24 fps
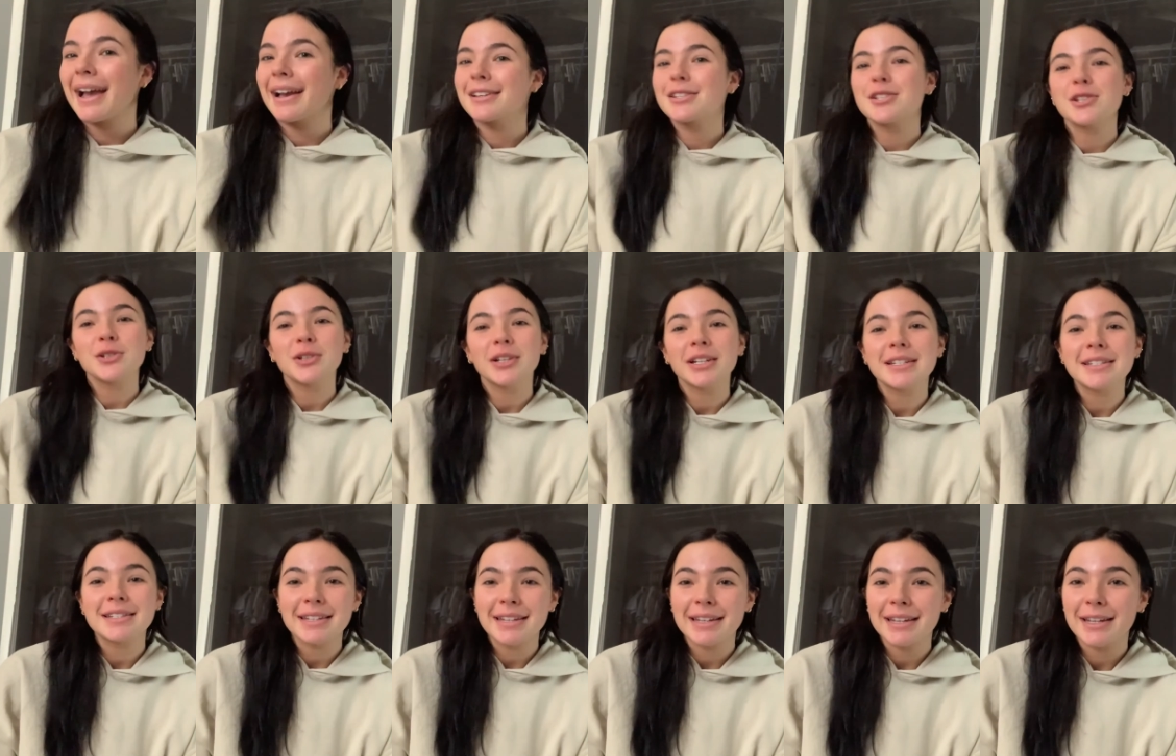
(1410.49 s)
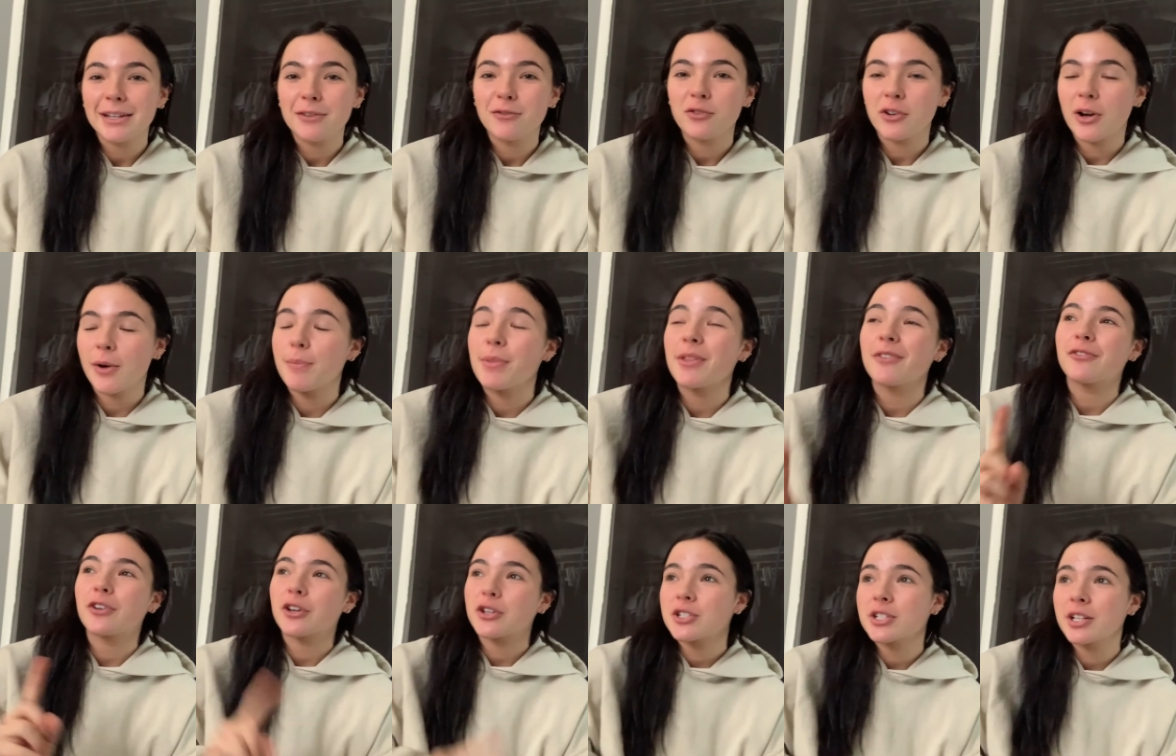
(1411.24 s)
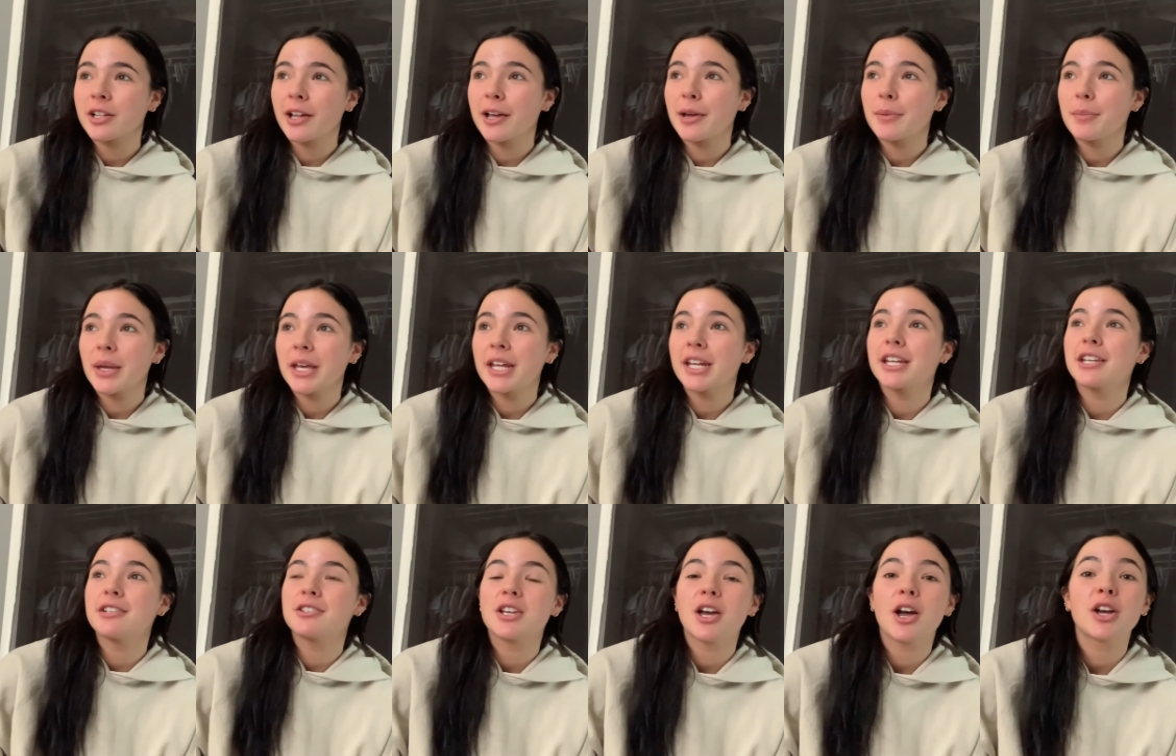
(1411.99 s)
As you can see from the first clip, it
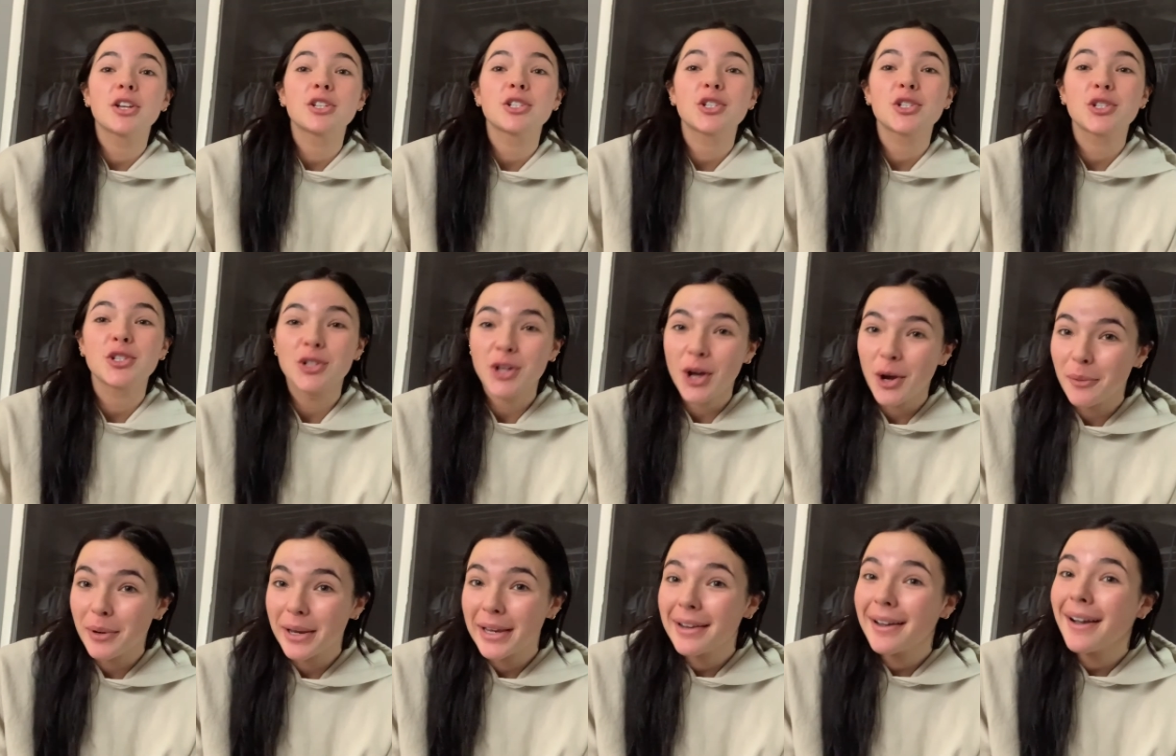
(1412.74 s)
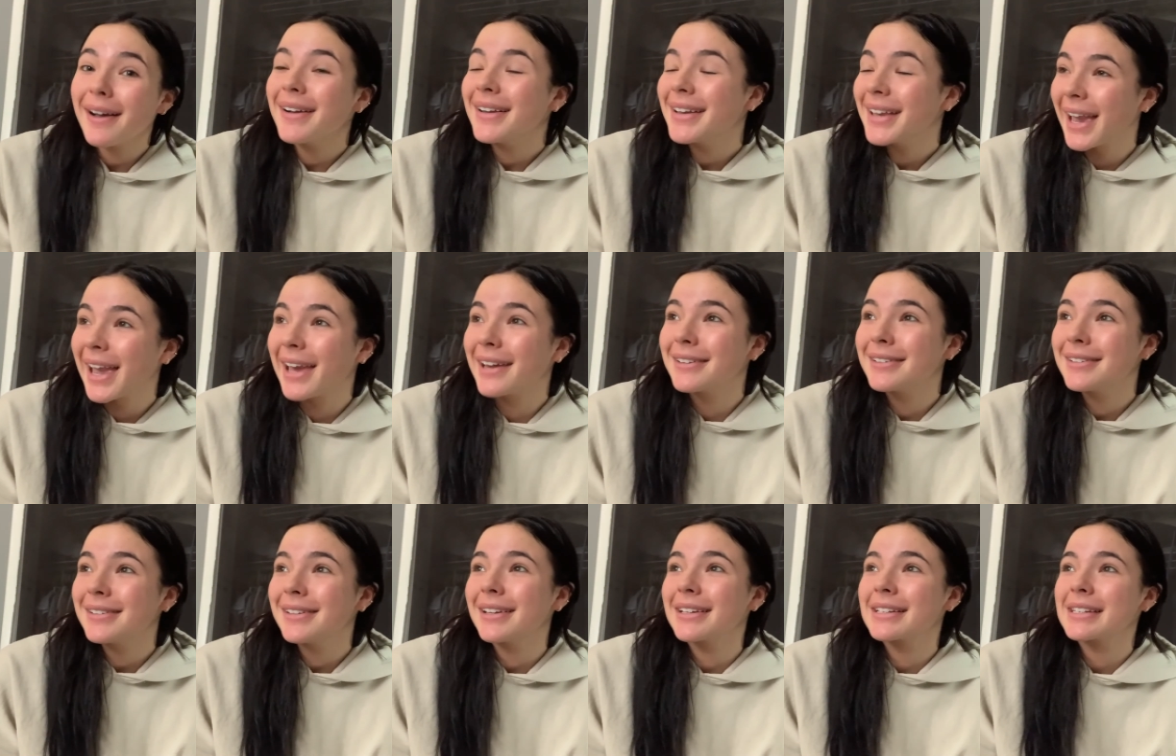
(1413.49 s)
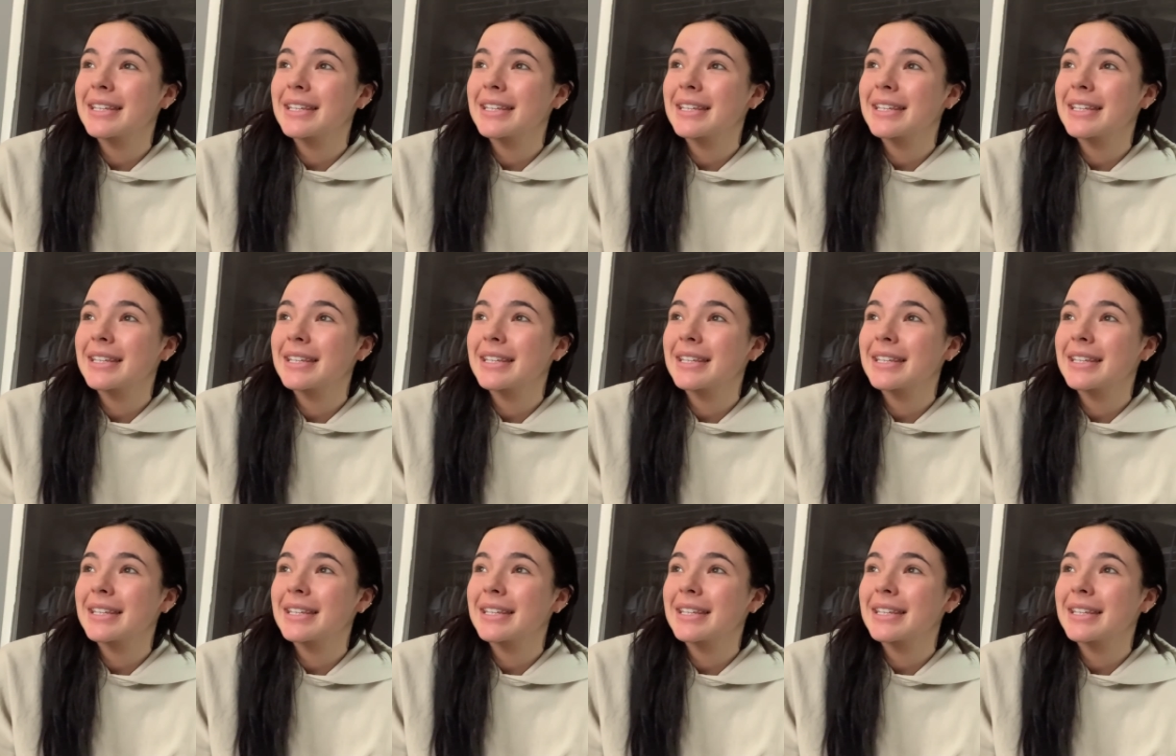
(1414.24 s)
is snowing again.